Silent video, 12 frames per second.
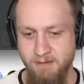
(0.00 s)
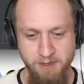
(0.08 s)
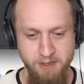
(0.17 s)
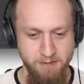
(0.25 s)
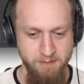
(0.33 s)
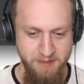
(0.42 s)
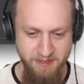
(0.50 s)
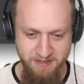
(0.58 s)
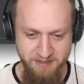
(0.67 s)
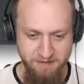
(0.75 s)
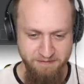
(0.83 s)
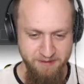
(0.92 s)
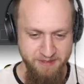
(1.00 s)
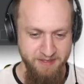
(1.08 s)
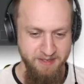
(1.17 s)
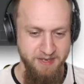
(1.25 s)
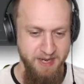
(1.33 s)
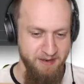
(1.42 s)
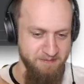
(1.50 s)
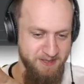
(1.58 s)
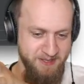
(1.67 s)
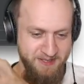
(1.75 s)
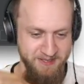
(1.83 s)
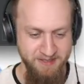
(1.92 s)
Could pick a different element
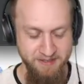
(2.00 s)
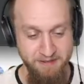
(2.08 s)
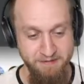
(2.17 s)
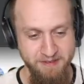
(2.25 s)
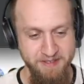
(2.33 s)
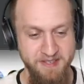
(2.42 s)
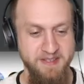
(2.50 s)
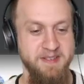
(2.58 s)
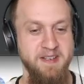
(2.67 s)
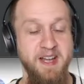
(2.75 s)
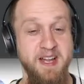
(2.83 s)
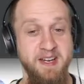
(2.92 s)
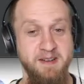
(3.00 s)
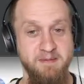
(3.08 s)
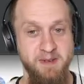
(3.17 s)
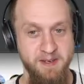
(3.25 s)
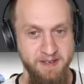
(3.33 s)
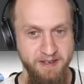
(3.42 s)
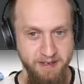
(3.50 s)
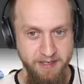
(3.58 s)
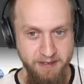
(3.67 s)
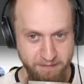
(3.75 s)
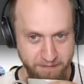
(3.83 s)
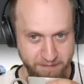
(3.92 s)
and a different animal
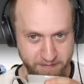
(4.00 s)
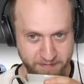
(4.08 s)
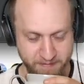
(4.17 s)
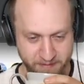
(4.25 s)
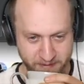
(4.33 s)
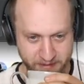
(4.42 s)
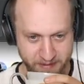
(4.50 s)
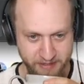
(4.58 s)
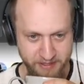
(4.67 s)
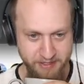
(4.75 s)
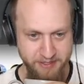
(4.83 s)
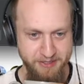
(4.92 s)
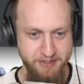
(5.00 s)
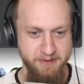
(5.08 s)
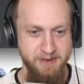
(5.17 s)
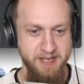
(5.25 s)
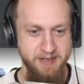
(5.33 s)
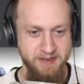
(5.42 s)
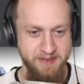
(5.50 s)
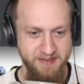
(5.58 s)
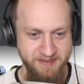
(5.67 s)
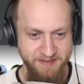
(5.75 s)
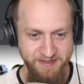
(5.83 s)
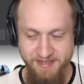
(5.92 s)
if there's no other
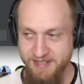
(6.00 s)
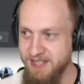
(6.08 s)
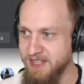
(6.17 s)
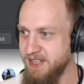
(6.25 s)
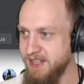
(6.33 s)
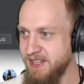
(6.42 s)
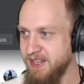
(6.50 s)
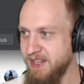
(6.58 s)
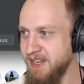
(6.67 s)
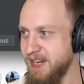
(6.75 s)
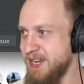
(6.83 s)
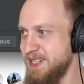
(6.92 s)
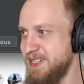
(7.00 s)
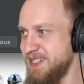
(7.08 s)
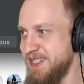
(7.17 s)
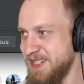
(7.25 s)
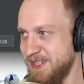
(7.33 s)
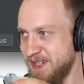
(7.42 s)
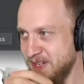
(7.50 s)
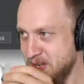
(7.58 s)
idea here.